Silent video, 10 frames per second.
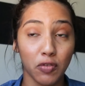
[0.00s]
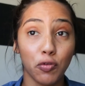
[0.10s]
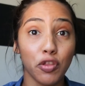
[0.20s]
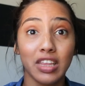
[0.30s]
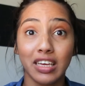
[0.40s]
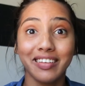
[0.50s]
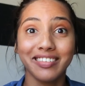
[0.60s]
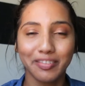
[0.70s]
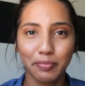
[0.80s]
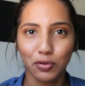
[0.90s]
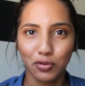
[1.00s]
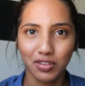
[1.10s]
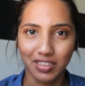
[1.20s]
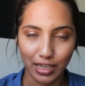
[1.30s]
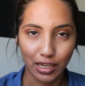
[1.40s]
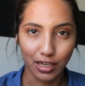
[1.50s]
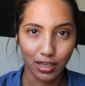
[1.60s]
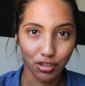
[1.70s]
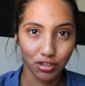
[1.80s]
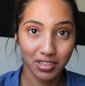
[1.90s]
for these, because
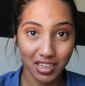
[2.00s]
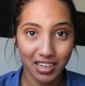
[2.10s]
English.